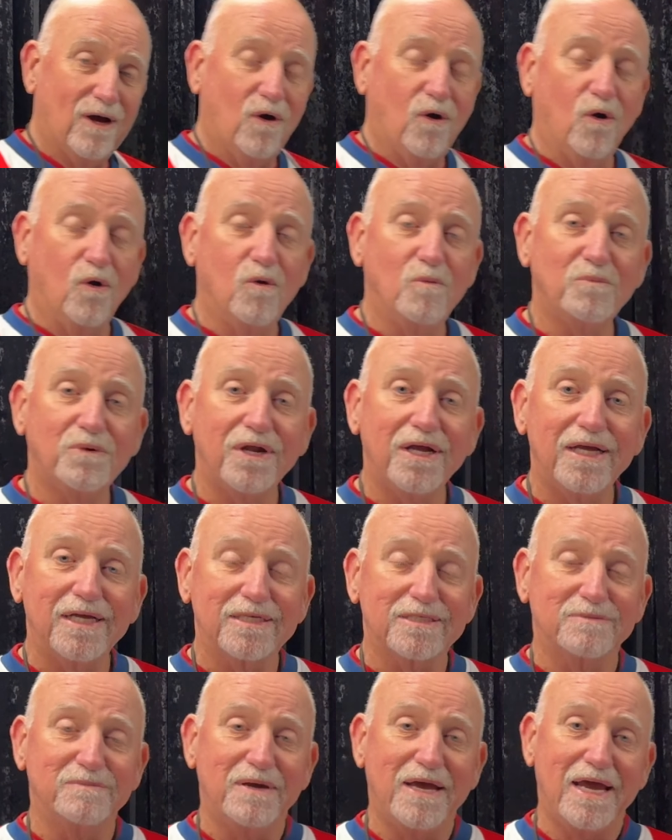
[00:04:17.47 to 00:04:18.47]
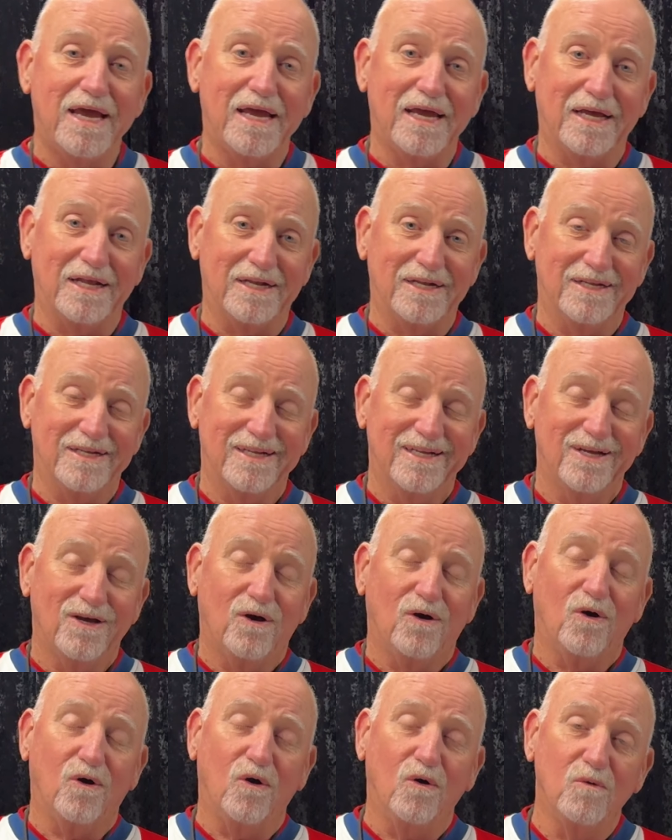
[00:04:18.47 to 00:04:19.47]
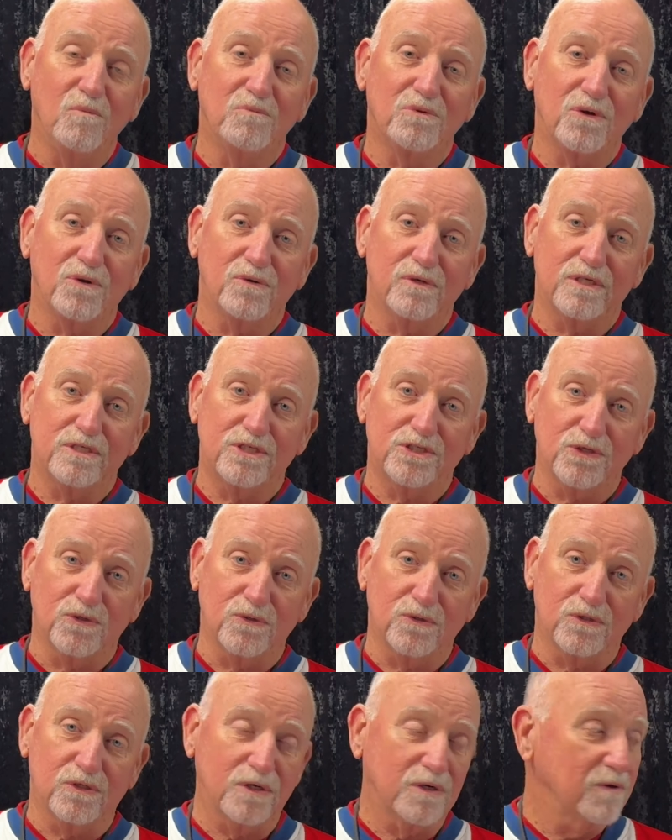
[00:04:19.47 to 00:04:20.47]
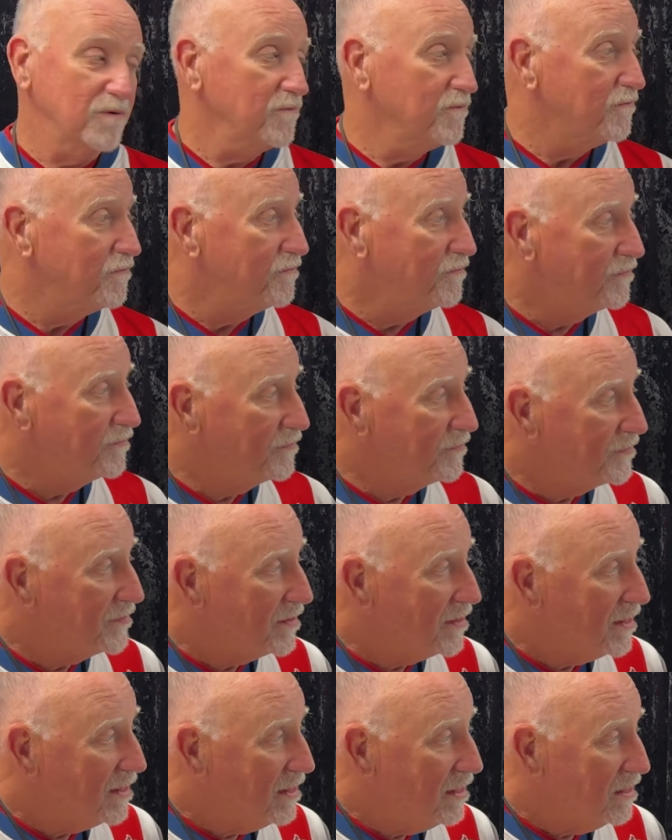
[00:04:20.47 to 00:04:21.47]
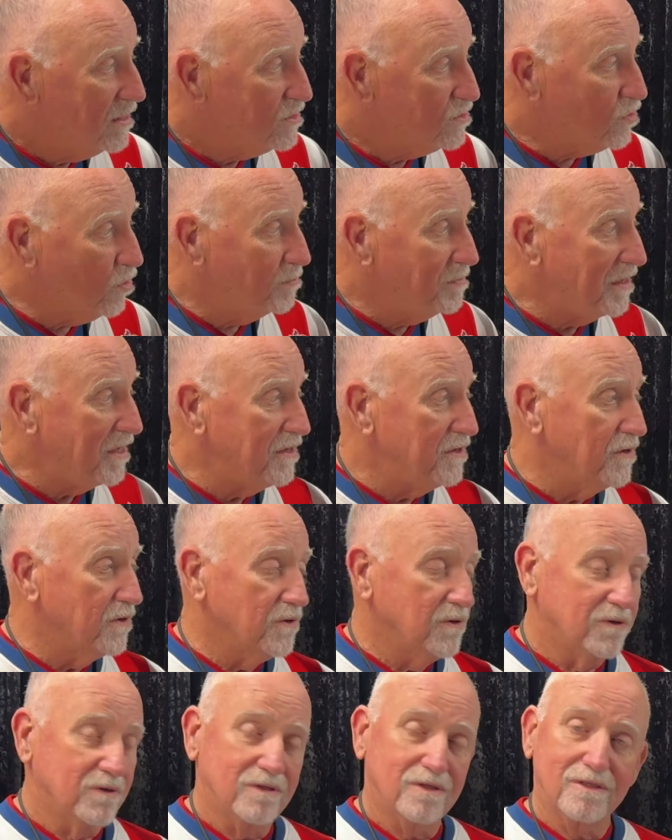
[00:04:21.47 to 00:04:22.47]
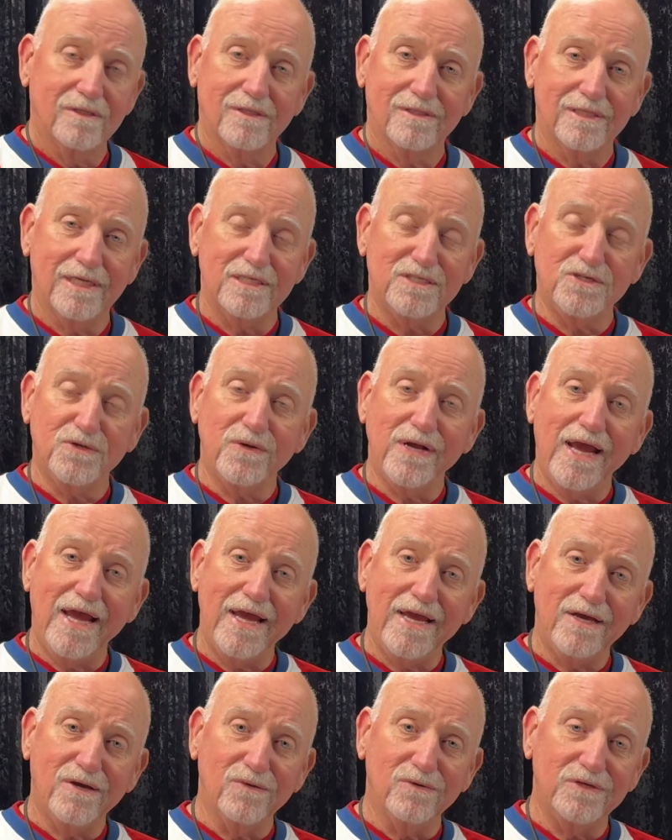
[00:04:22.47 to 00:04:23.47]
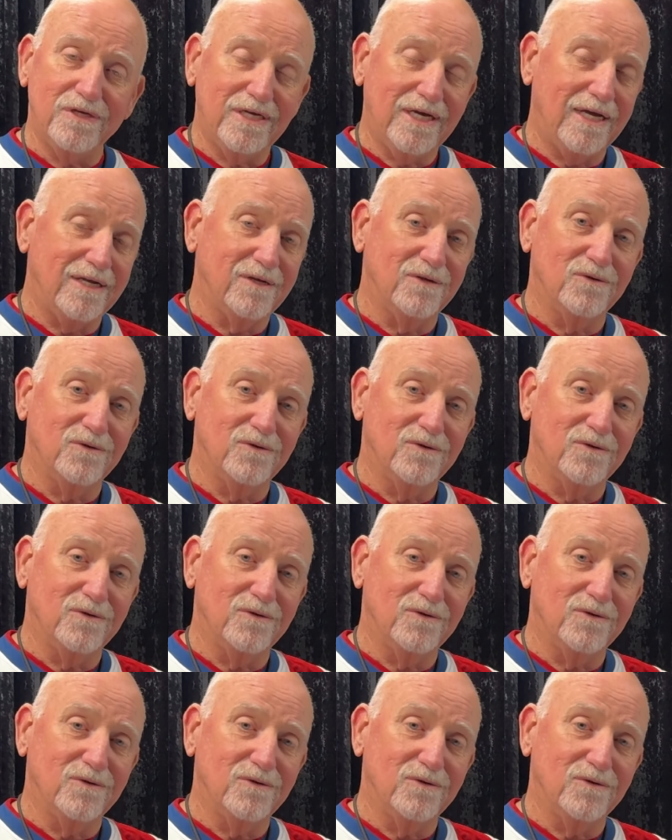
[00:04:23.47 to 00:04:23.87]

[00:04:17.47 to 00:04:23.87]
Hombre is man. Hombro is shoulder. Tobillo, that's your ankle. You got to